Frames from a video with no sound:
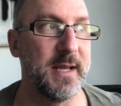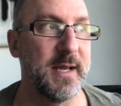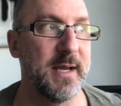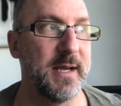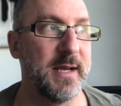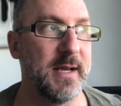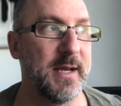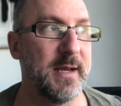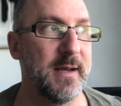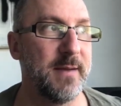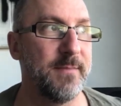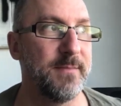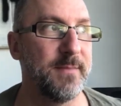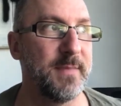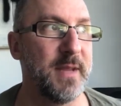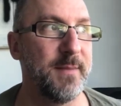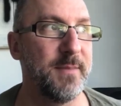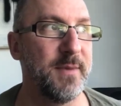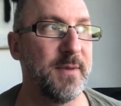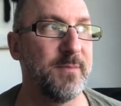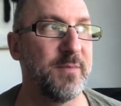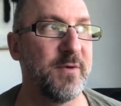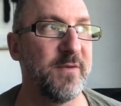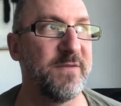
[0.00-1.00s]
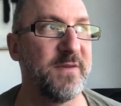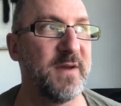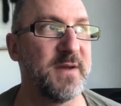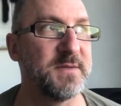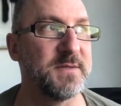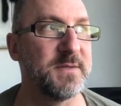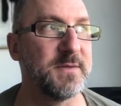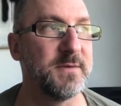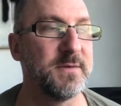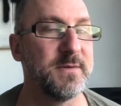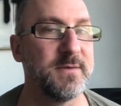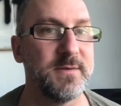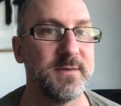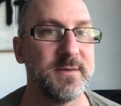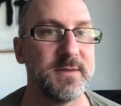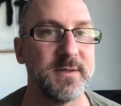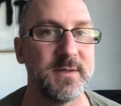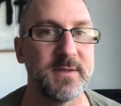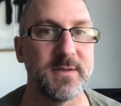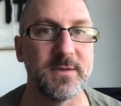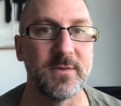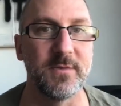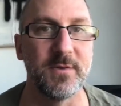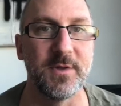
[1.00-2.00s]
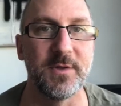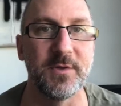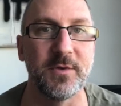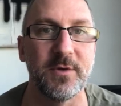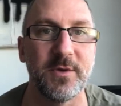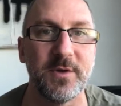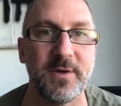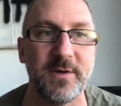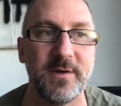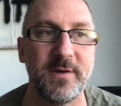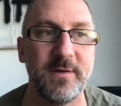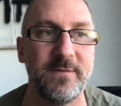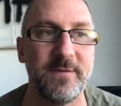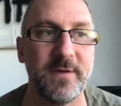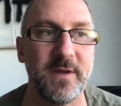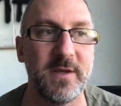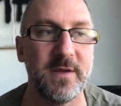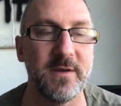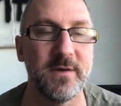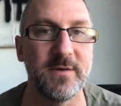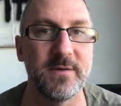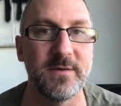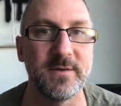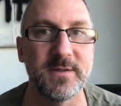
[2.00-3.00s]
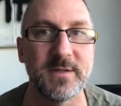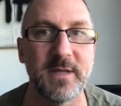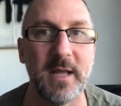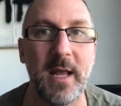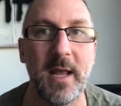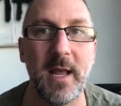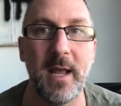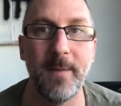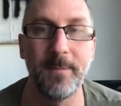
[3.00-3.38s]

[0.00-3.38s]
Maybe professors, so authority figures,